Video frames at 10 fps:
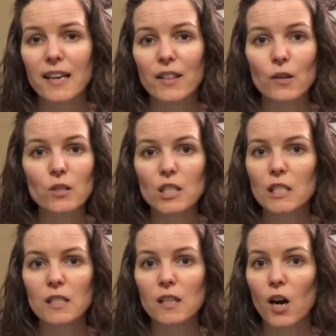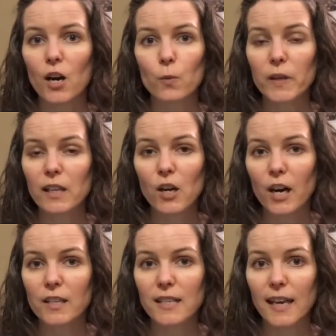Those just are really
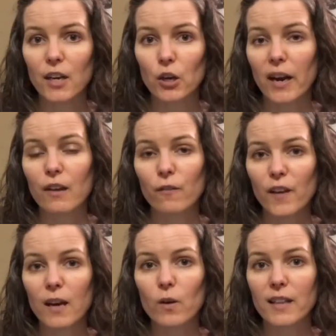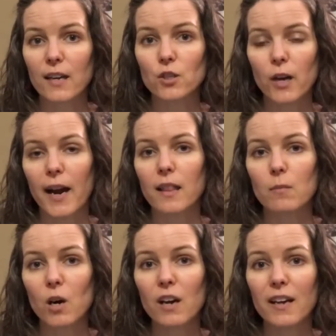hard to get a great fit without trying
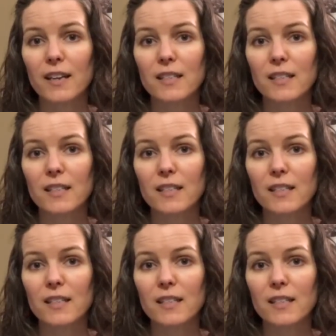them on,